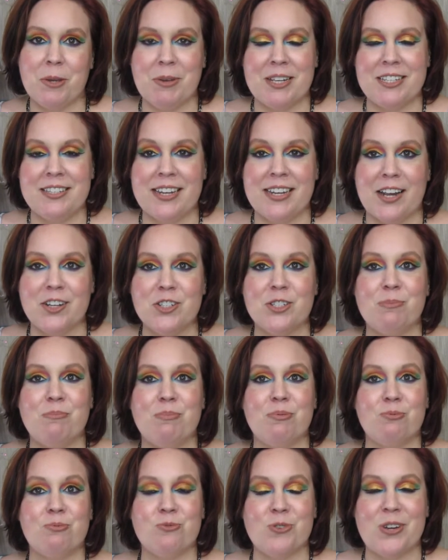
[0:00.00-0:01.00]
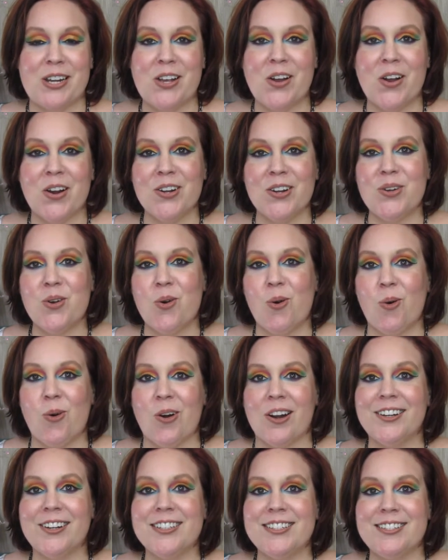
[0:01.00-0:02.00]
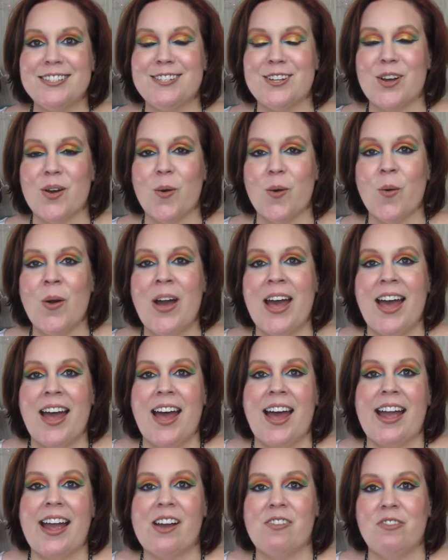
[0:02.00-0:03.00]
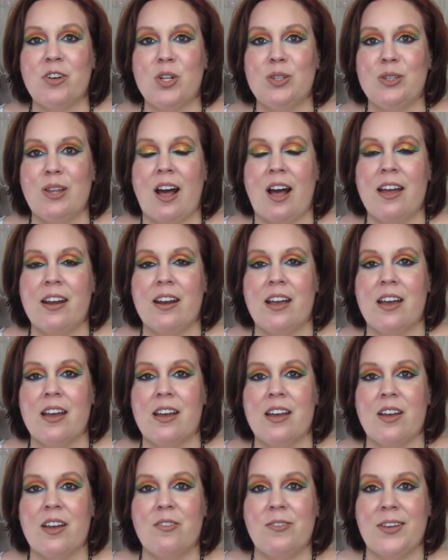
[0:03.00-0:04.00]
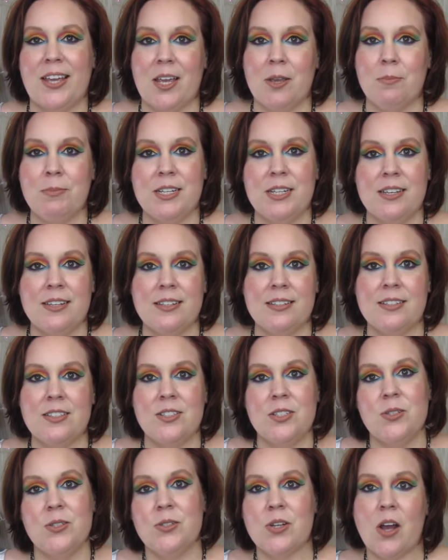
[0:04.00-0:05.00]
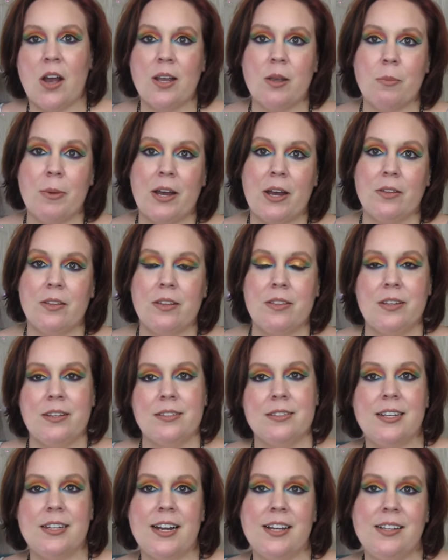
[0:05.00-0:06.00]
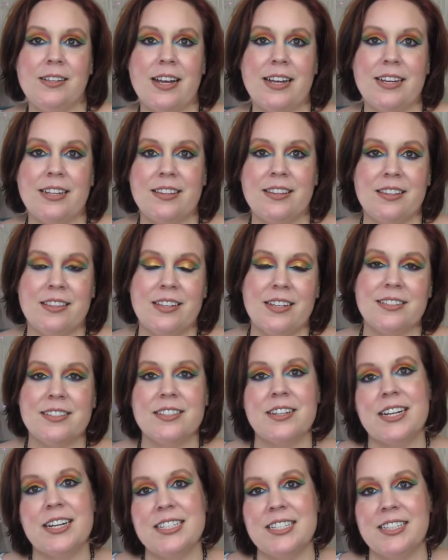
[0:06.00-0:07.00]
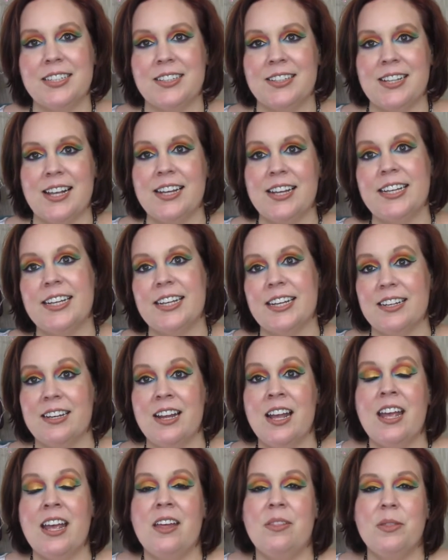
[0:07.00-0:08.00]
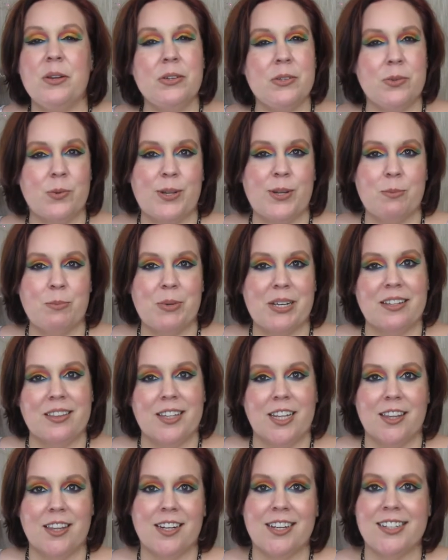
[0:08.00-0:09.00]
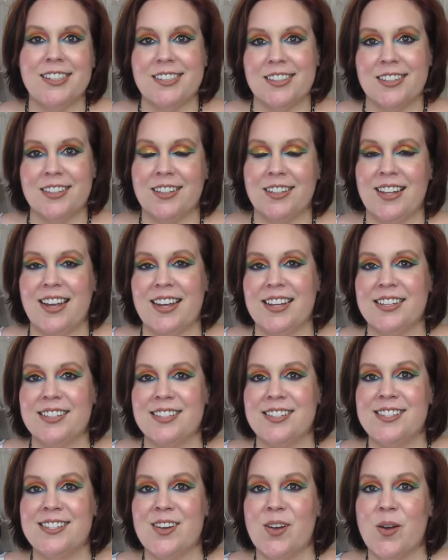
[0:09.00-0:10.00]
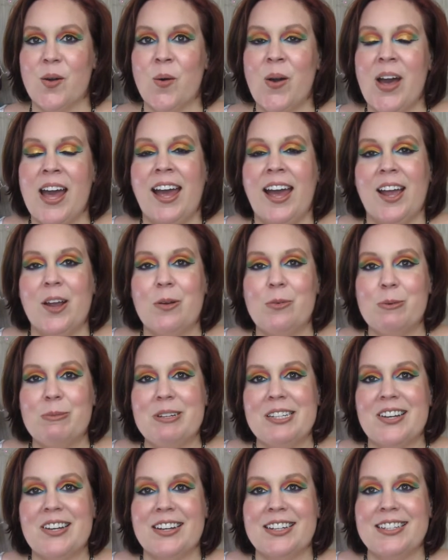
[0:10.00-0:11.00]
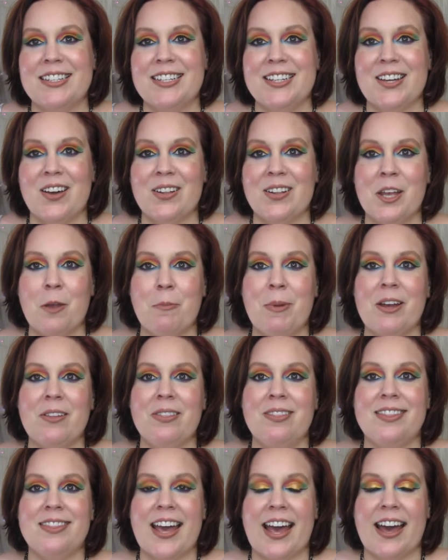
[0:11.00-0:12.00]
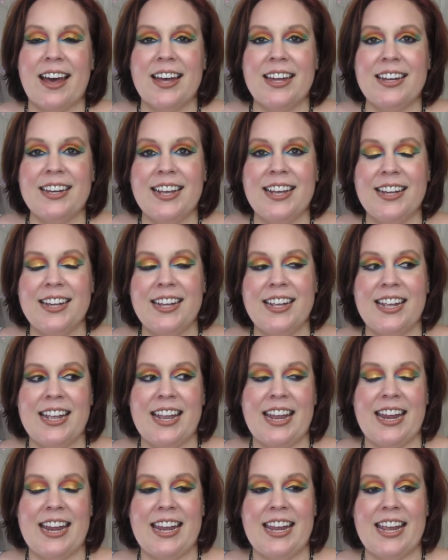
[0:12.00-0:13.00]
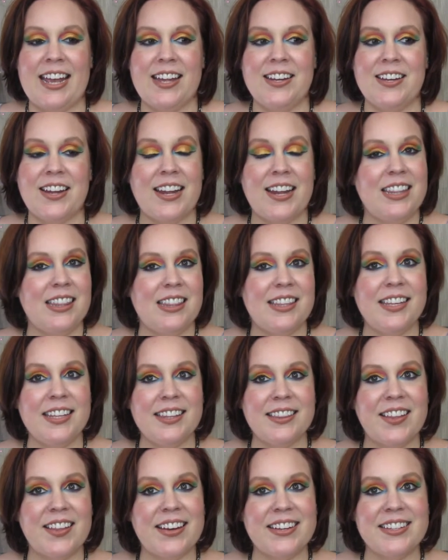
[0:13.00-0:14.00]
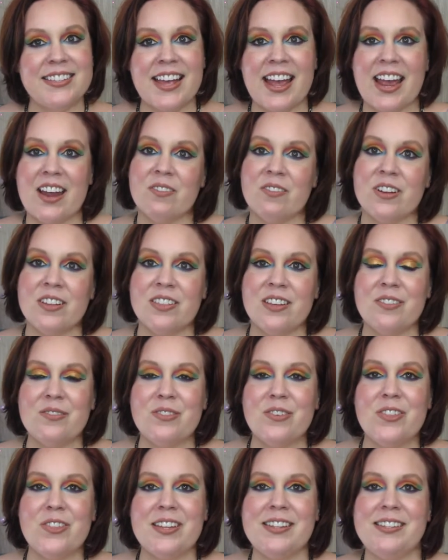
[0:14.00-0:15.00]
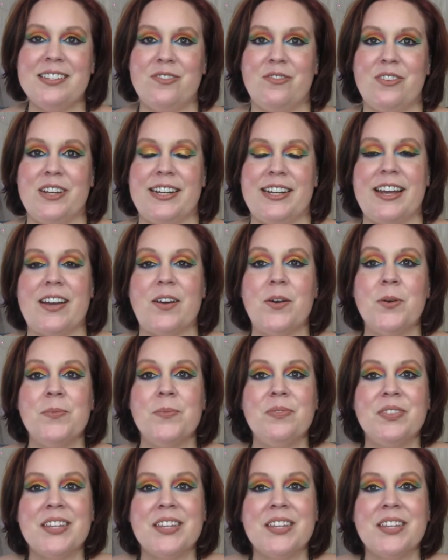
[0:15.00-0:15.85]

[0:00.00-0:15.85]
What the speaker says: my stash pretty hardcore, so I have a lot of empties to talk about, the things that I like, the things that I didn't like, and there's one big thing that I didn't like, so I will be talking to y'all about that. And I think that is everything for this video.